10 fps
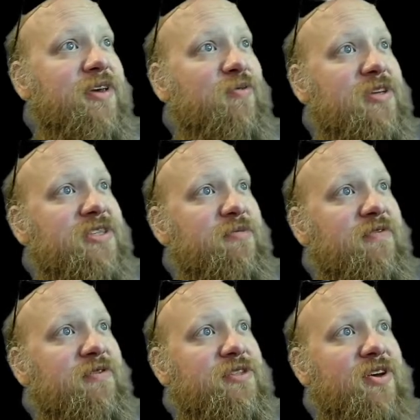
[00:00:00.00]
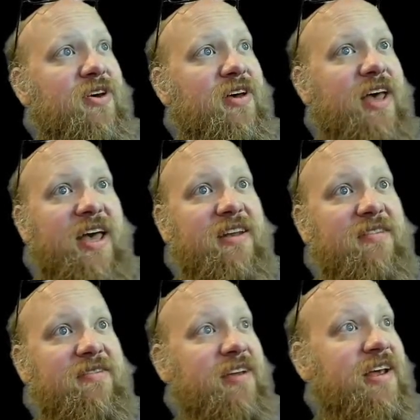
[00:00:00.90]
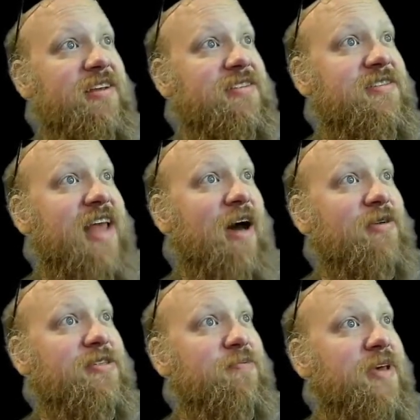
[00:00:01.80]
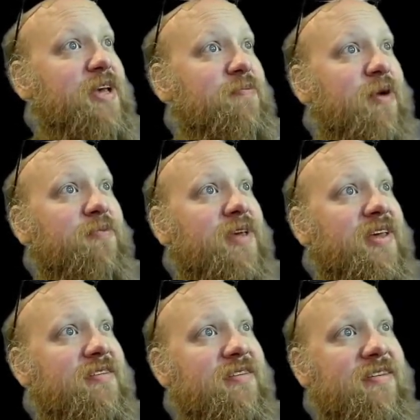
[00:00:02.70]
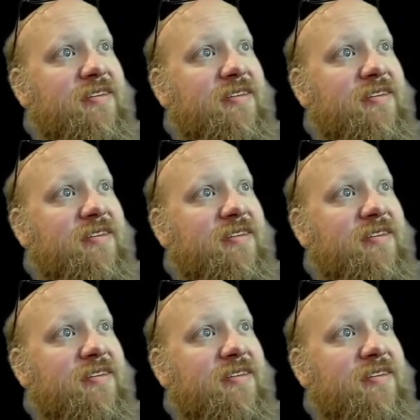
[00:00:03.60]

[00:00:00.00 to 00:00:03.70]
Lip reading: which some of you saw, and now it's a big pumpkin.